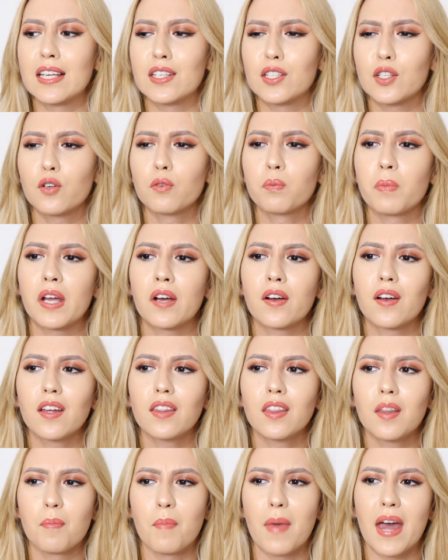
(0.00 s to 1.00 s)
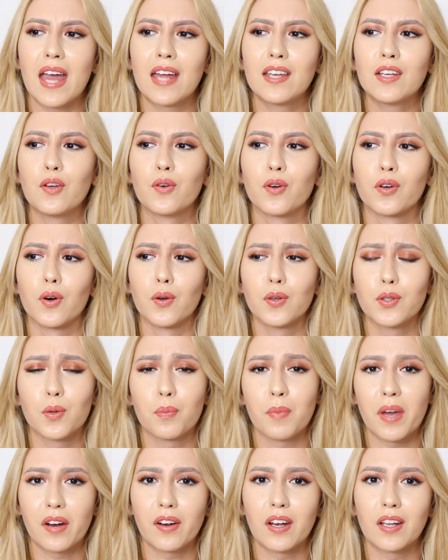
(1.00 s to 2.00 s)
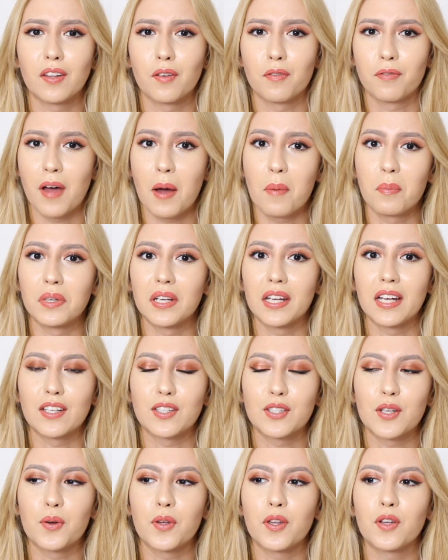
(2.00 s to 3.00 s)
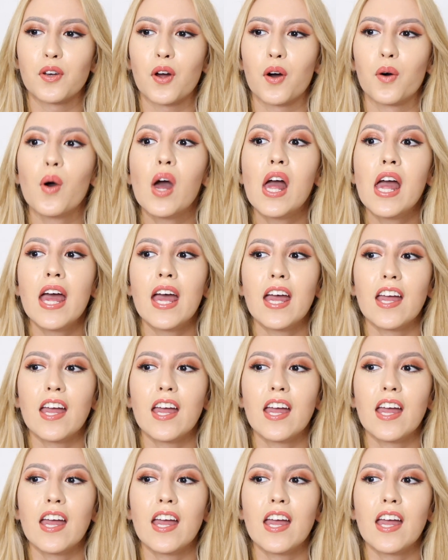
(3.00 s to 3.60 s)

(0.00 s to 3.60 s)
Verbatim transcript: as you're marrying the man you're also marrying the family so you know